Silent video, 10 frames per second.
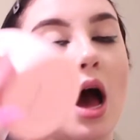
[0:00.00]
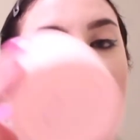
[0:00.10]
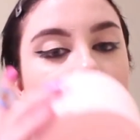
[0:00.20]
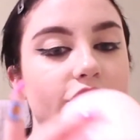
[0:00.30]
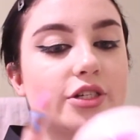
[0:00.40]

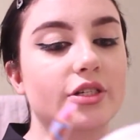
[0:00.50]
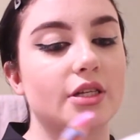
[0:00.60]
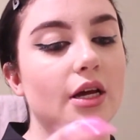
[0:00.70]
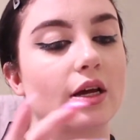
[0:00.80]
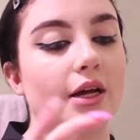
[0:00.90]
I just
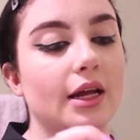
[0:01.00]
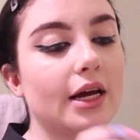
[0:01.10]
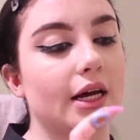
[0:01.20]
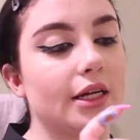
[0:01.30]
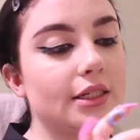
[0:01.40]
get
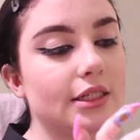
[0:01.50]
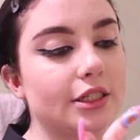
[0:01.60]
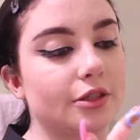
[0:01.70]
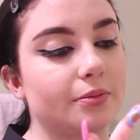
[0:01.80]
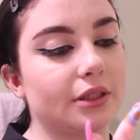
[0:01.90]
like a
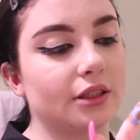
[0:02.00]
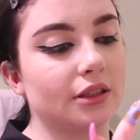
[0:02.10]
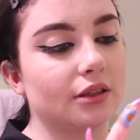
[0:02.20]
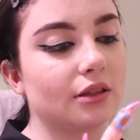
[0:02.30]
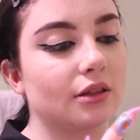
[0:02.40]
little
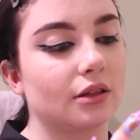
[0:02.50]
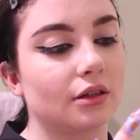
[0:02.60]
bit